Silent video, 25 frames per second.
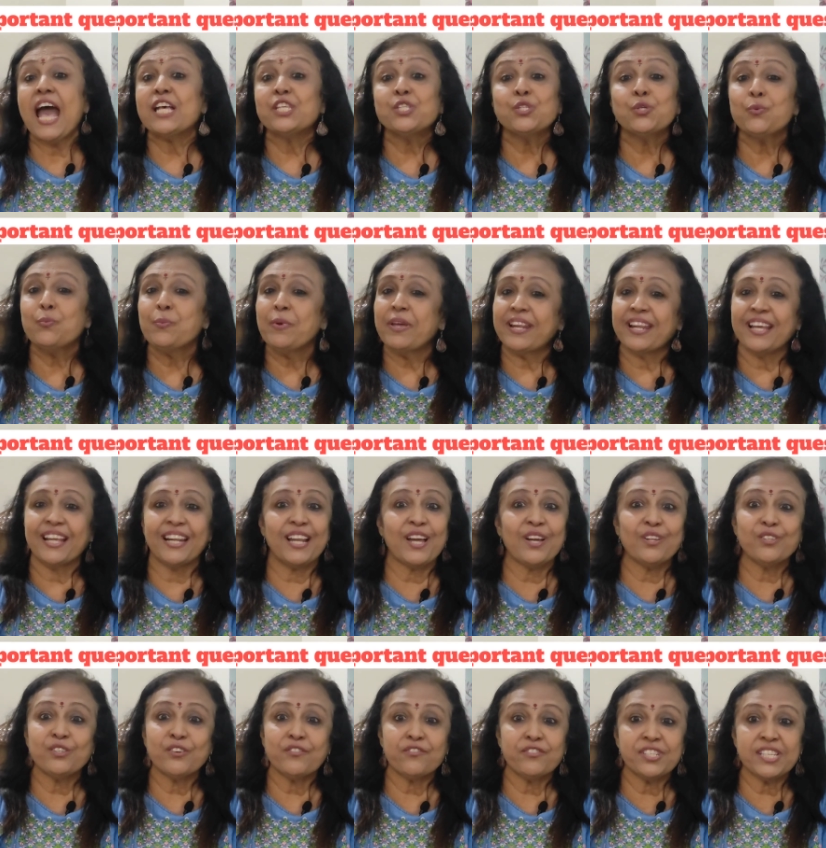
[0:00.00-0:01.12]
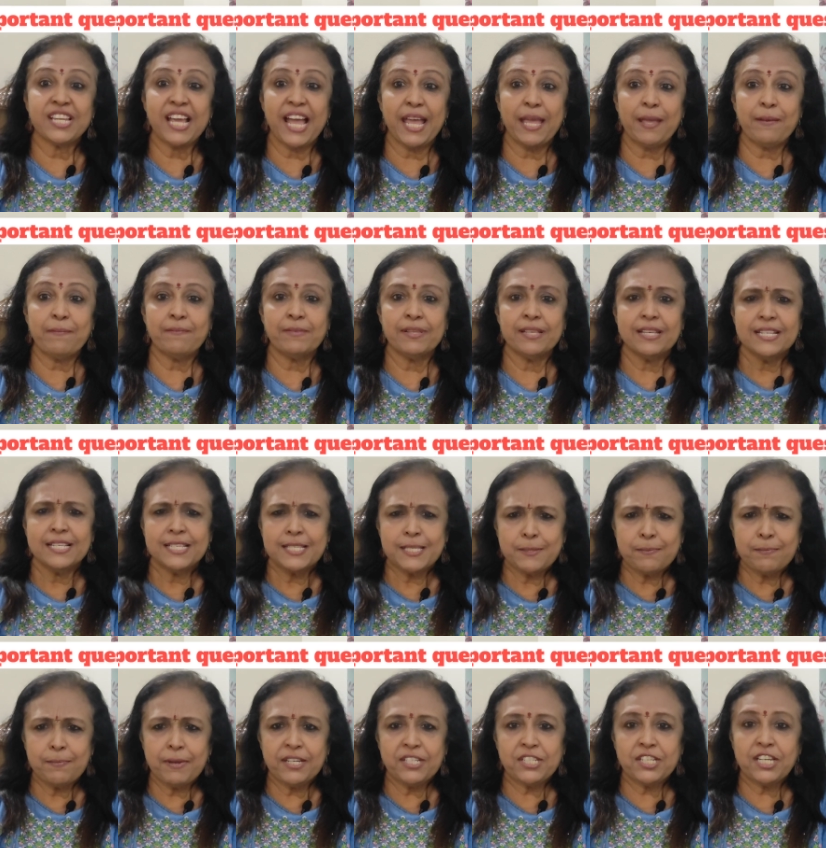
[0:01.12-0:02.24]
as you may run out of time,
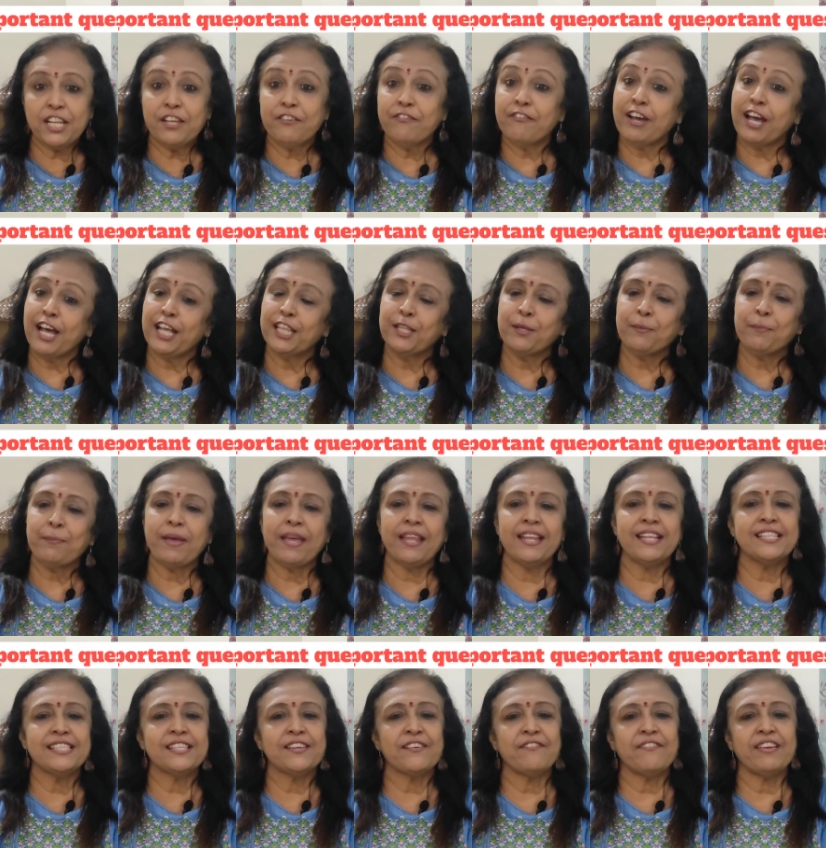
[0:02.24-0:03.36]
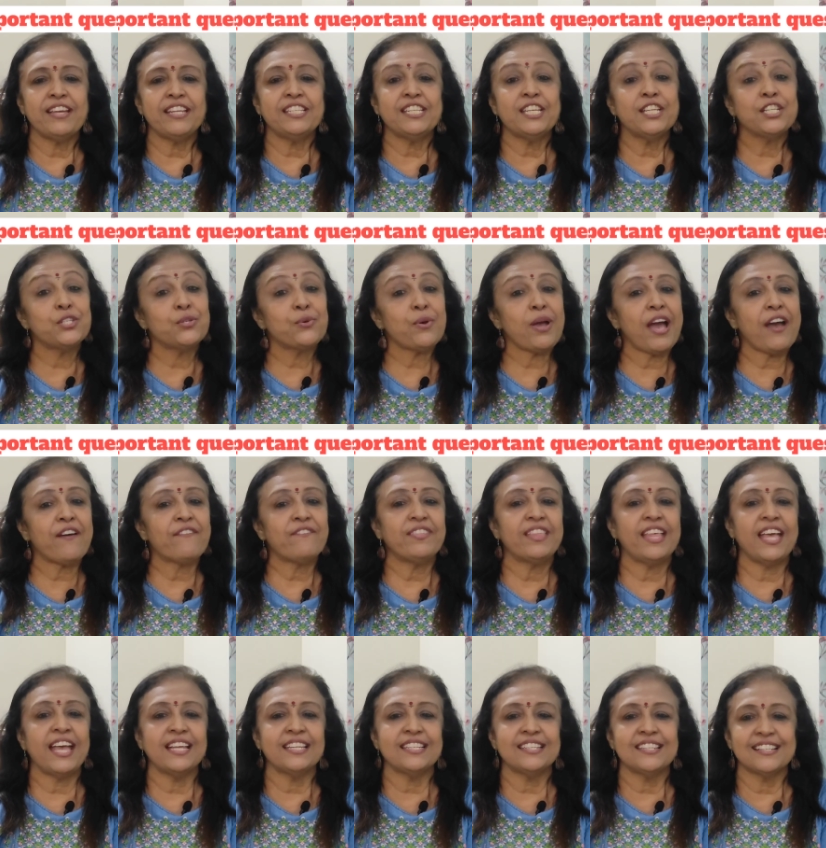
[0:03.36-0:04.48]
especially if other parents are waiting to have
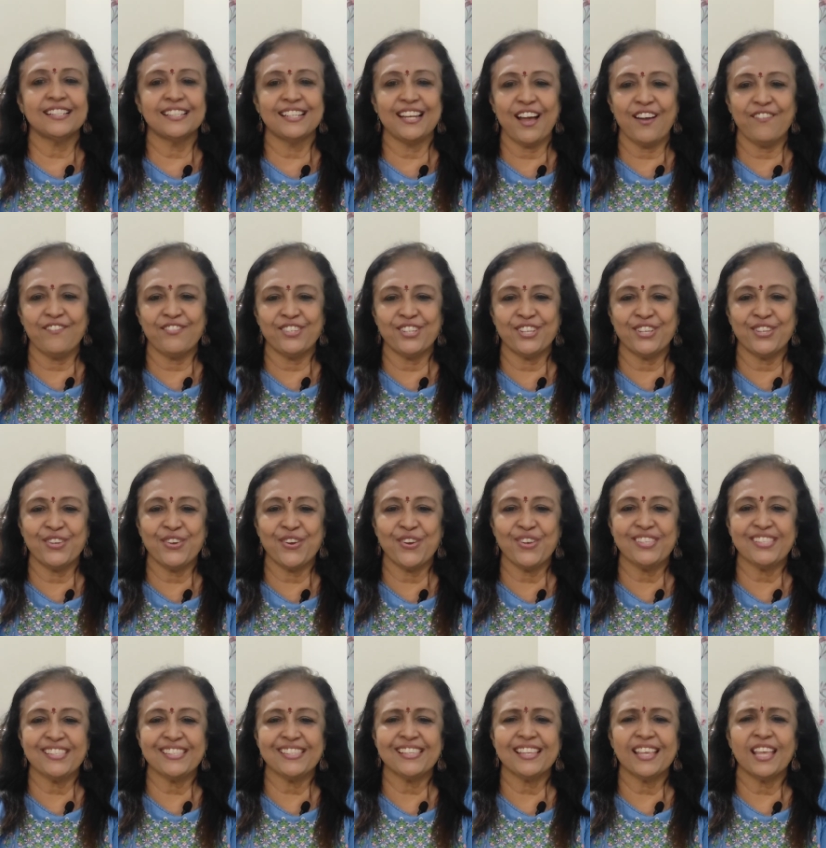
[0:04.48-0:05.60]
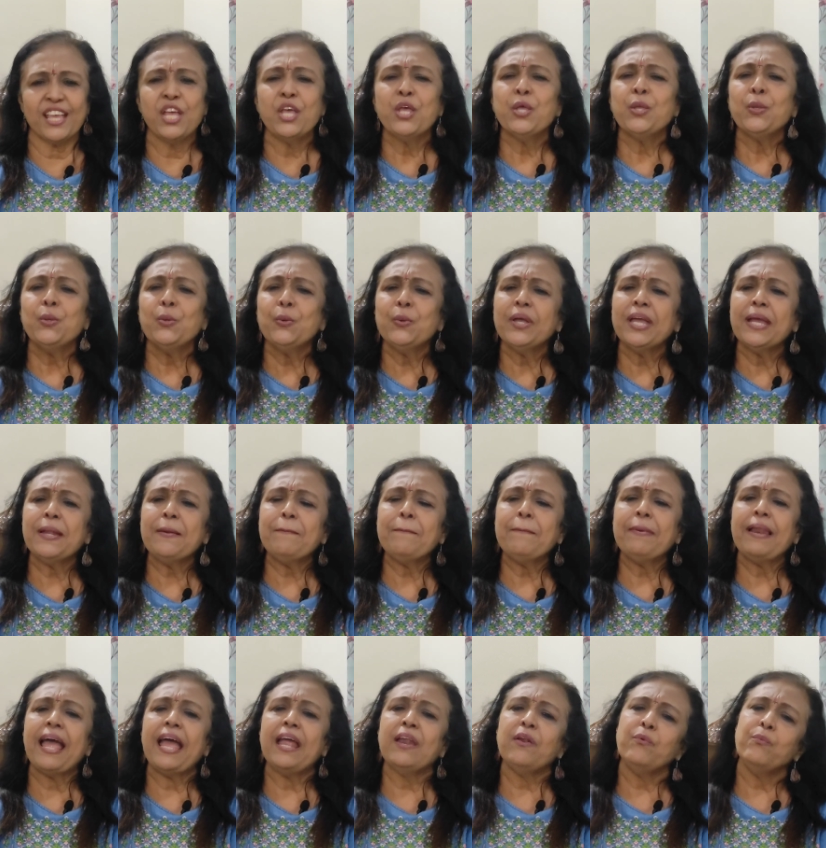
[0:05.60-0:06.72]
their turn after yours. You can
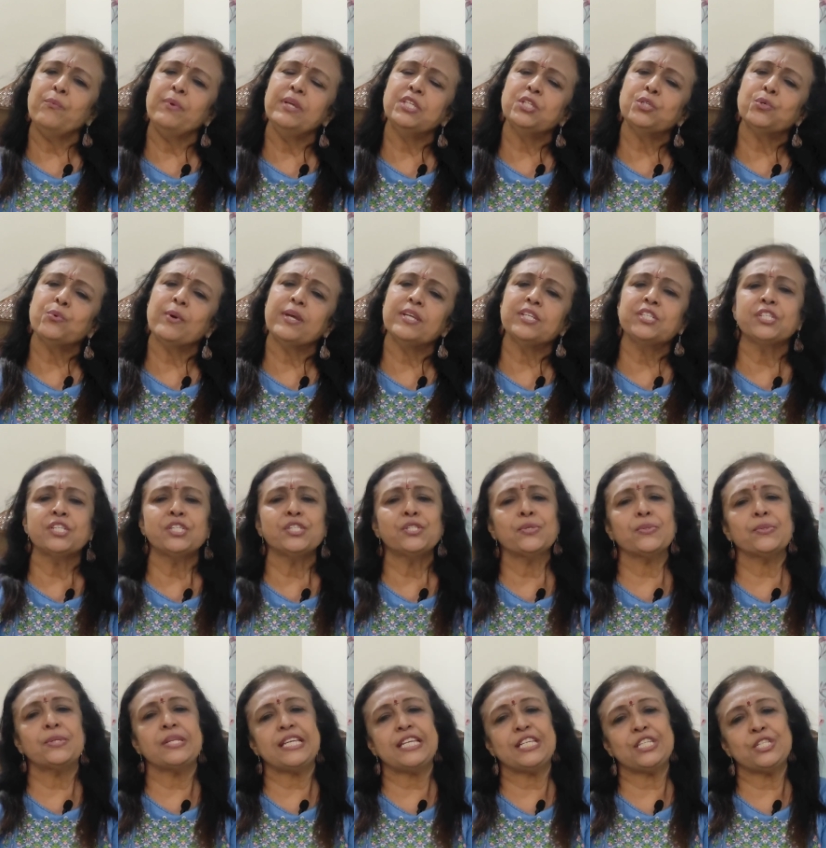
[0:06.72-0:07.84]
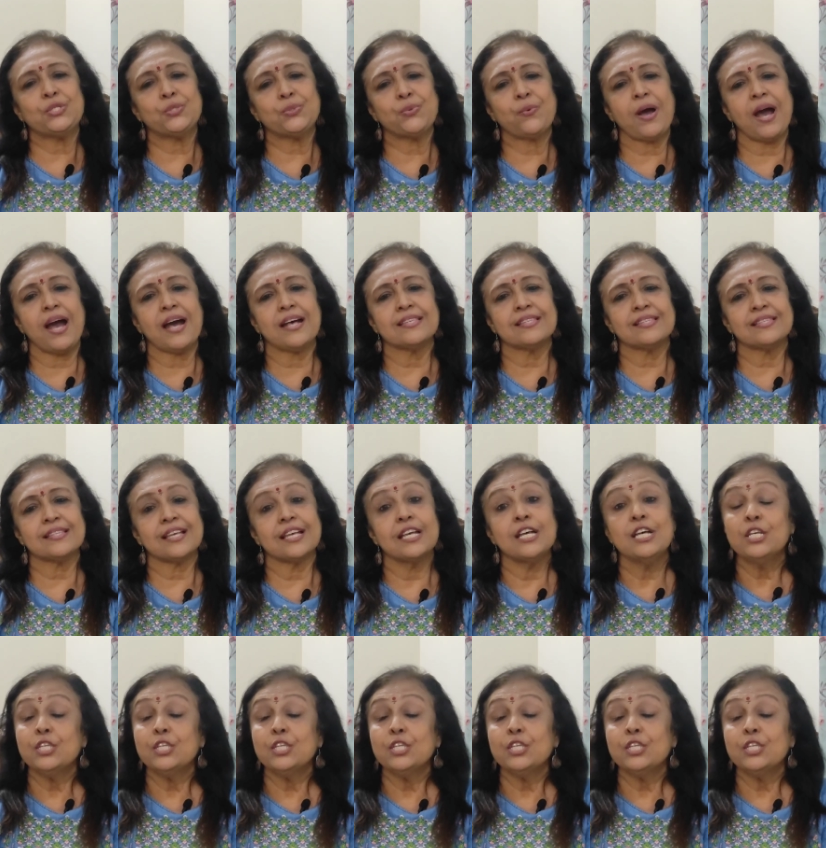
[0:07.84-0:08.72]
plan which questions you need to ask.